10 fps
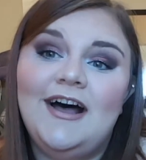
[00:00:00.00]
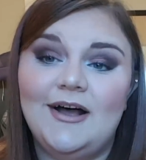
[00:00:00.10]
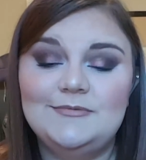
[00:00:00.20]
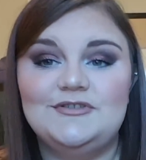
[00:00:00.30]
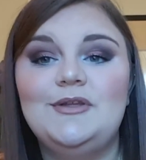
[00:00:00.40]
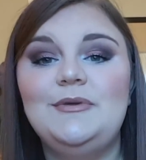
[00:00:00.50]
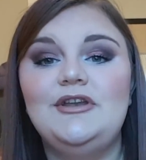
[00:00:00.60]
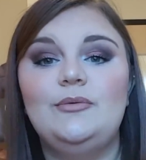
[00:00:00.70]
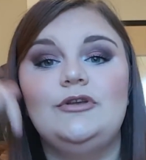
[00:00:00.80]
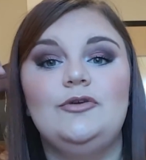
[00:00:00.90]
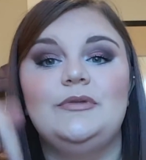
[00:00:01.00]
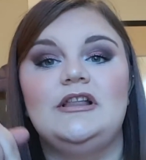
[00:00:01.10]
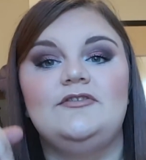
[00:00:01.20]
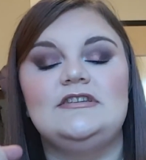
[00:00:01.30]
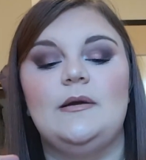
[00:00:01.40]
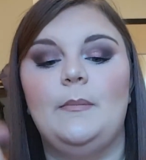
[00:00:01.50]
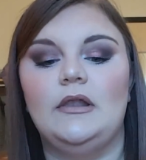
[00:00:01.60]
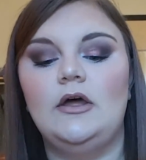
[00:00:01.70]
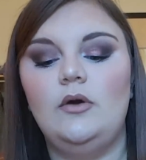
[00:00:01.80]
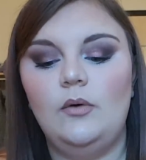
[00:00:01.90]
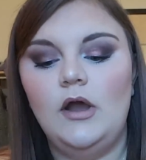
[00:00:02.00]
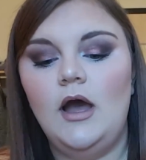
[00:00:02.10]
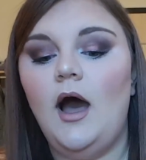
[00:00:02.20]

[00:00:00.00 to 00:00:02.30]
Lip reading: So let me know what you've been loving down below.